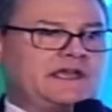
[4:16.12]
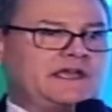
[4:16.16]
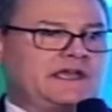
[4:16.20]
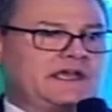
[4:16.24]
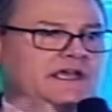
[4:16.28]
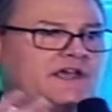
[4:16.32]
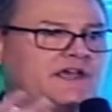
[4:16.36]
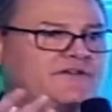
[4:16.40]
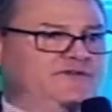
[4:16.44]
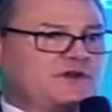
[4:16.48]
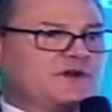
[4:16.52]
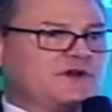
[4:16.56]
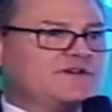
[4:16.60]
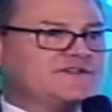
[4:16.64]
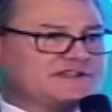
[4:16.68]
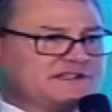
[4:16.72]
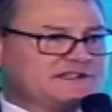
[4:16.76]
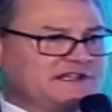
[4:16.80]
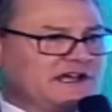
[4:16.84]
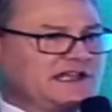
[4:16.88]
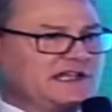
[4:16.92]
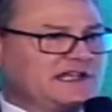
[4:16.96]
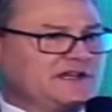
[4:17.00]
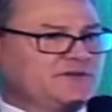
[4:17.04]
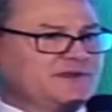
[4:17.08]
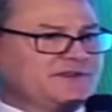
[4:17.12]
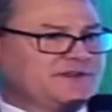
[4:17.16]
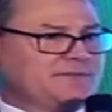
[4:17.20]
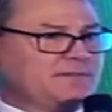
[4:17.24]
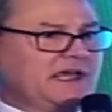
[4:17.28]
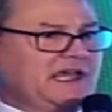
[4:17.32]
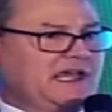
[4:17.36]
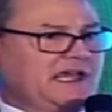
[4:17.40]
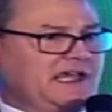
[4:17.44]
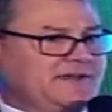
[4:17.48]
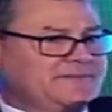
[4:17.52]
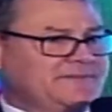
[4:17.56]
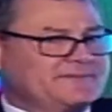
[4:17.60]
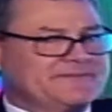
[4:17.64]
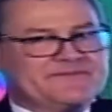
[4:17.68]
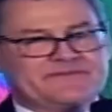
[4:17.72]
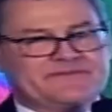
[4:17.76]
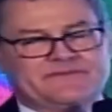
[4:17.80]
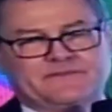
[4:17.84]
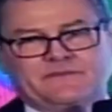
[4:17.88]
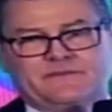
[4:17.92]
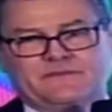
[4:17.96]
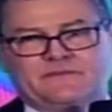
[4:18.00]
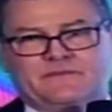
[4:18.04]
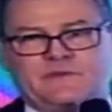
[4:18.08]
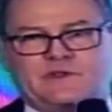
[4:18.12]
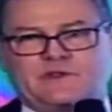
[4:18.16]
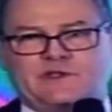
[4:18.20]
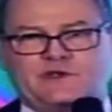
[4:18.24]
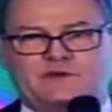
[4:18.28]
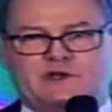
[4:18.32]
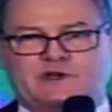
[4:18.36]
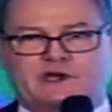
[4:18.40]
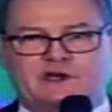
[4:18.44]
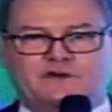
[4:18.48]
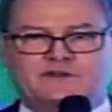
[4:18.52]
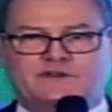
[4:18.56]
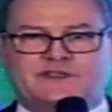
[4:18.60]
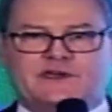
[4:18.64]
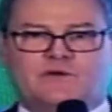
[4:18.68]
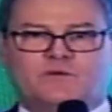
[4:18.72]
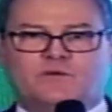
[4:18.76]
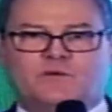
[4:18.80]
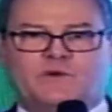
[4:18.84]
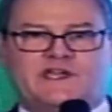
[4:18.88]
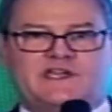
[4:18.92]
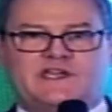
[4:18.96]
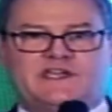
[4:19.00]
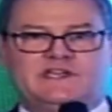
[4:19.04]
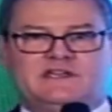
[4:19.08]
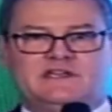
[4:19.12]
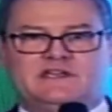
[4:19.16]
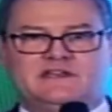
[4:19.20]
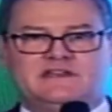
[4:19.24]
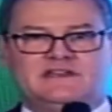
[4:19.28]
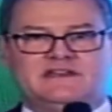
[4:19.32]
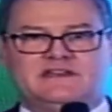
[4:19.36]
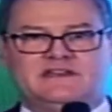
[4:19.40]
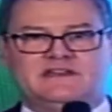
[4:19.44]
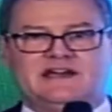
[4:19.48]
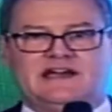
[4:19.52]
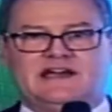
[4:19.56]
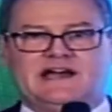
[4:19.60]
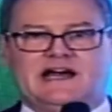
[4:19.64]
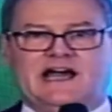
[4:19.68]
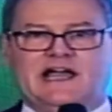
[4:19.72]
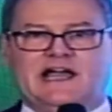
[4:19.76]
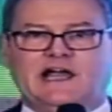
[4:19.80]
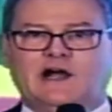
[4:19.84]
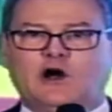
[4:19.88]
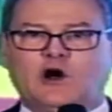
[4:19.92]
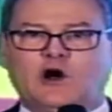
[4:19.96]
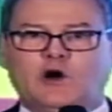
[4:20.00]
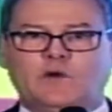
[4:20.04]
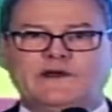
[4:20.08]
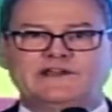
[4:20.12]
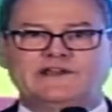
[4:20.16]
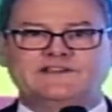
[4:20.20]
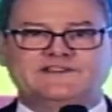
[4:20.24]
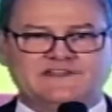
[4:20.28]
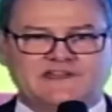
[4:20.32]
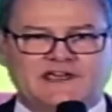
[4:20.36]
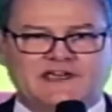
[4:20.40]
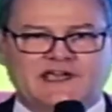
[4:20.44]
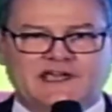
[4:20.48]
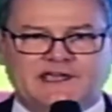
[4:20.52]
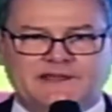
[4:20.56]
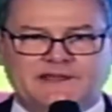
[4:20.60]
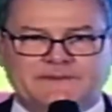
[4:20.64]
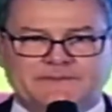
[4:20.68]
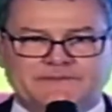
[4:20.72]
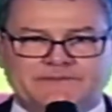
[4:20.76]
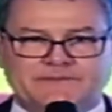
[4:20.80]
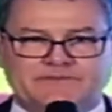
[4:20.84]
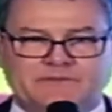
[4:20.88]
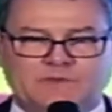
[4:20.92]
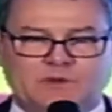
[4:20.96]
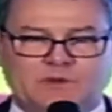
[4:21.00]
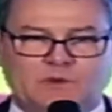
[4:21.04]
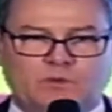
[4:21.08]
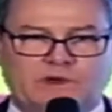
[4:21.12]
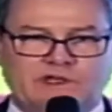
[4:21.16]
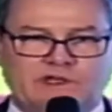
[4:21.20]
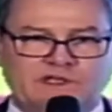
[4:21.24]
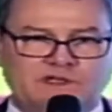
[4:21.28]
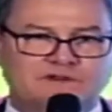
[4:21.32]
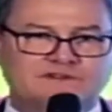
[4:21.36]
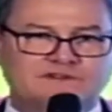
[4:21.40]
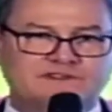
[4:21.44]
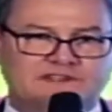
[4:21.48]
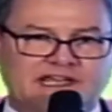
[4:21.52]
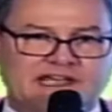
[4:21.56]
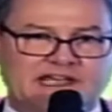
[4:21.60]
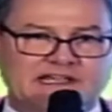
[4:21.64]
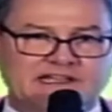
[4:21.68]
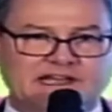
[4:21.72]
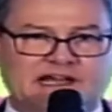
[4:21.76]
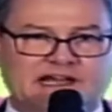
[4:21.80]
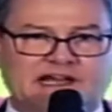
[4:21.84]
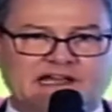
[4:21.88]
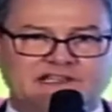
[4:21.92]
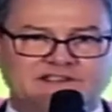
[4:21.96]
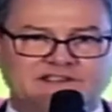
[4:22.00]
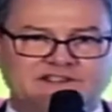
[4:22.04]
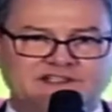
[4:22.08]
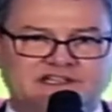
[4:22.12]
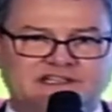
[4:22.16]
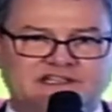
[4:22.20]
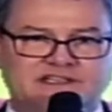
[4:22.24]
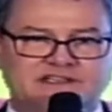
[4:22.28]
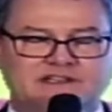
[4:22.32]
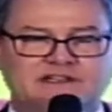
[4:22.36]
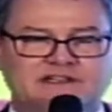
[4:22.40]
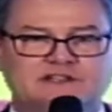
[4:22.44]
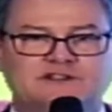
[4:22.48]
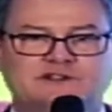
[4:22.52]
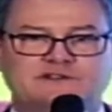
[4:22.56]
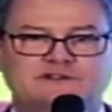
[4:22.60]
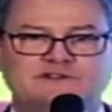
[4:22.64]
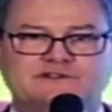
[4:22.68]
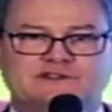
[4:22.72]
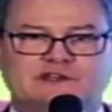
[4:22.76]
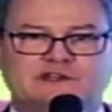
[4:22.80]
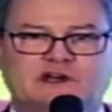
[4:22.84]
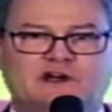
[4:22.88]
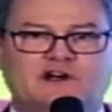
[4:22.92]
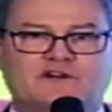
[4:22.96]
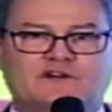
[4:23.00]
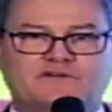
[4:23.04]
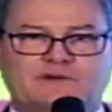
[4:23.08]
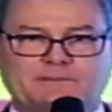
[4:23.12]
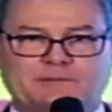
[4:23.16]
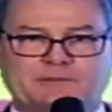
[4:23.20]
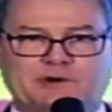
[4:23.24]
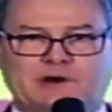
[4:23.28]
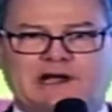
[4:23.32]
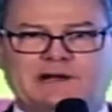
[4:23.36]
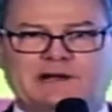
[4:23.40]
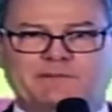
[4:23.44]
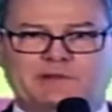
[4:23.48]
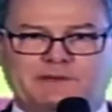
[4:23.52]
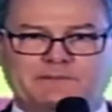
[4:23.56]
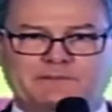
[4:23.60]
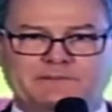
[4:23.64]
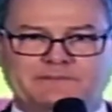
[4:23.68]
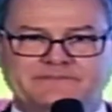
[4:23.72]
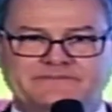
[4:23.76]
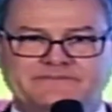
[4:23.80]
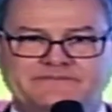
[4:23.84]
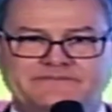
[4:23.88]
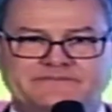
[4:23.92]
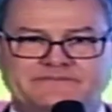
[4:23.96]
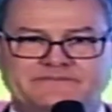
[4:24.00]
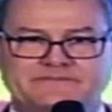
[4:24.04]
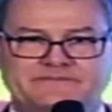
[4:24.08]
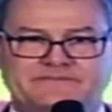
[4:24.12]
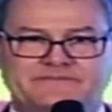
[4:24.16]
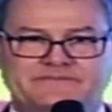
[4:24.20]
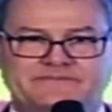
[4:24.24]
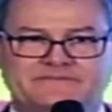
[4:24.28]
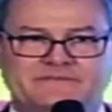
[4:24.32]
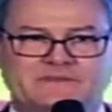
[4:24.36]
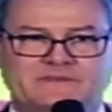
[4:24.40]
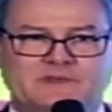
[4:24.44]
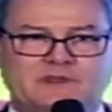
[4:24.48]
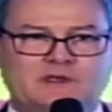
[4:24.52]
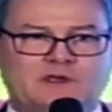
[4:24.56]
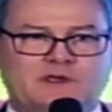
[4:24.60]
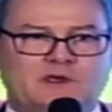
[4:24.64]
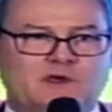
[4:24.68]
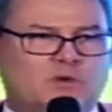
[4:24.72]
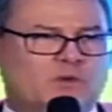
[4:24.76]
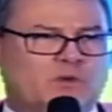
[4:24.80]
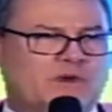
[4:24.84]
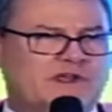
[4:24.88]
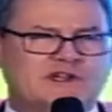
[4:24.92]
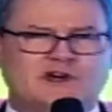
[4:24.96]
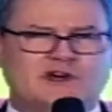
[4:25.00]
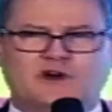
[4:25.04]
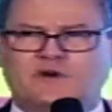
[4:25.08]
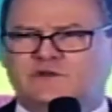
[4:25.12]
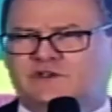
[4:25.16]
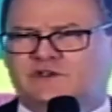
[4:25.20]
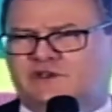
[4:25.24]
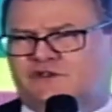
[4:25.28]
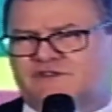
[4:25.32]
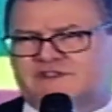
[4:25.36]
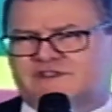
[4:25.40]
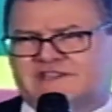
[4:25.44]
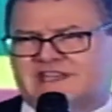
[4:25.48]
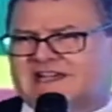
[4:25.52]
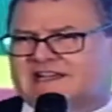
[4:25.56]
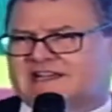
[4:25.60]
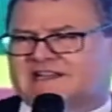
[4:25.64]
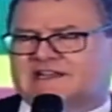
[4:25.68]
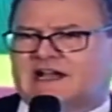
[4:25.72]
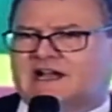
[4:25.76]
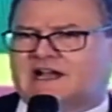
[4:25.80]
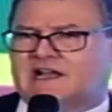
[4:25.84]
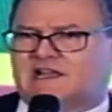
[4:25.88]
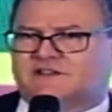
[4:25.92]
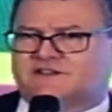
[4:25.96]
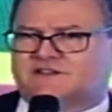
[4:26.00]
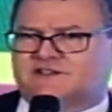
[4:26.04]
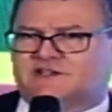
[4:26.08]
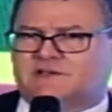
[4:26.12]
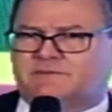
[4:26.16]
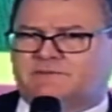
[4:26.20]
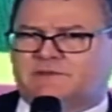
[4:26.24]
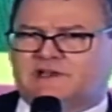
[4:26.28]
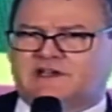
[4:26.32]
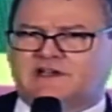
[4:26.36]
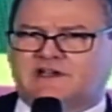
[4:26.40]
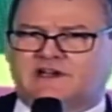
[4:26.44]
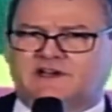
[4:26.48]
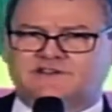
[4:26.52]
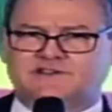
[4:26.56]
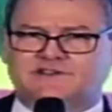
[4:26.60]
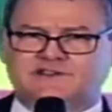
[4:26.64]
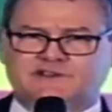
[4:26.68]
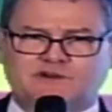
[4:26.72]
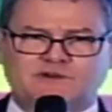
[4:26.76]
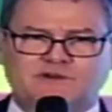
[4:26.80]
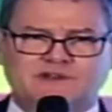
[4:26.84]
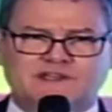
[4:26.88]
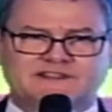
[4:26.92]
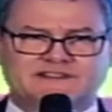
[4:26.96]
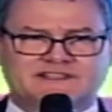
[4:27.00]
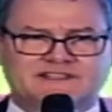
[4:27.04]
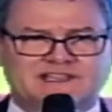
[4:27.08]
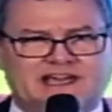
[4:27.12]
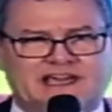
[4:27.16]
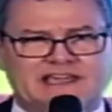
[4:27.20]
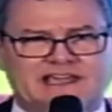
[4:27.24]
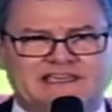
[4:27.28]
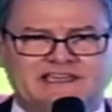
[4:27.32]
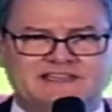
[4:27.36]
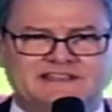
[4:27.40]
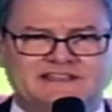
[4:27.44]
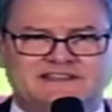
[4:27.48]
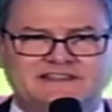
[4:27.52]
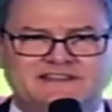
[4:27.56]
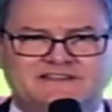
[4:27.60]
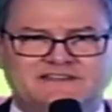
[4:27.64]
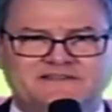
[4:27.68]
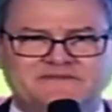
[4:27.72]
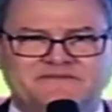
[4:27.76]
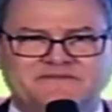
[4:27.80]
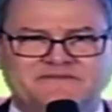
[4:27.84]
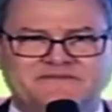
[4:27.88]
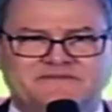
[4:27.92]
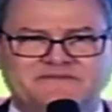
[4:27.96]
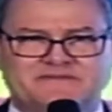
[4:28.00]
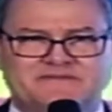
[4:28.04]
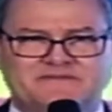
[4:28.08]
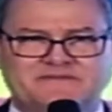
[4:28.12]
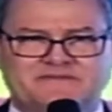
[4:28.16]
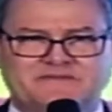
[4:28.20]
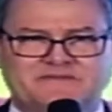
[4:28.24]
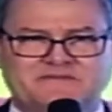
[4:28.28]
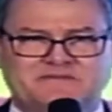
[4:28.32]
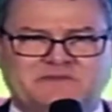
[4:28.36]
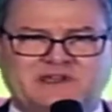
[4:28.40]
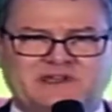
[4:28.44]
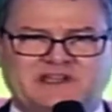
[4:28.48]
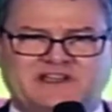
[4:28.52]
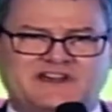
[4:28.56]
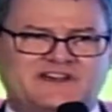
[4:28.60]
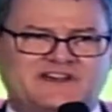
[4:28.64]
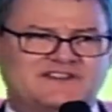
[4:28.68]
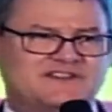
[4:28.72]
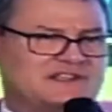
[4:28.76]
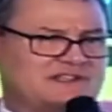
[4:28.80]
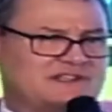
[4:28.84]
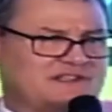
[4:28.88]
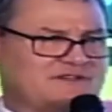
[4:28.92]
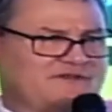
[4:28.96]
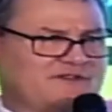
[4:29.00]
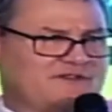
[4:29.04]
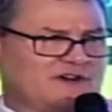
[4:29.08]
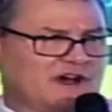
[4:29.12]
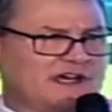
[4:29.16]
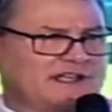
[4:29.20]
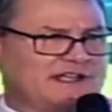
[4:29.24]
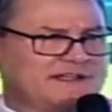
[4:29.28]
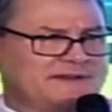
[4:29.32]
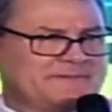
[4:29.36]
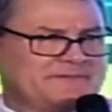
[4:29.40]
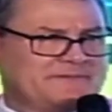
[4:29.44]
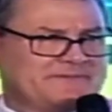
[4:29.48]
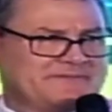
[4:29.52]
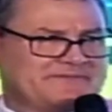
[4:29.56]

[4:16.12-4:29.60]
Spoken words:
If you have studied with me, you know that I always say, we use technology to solve a problem. We don't use technology because students like it, because it's fun.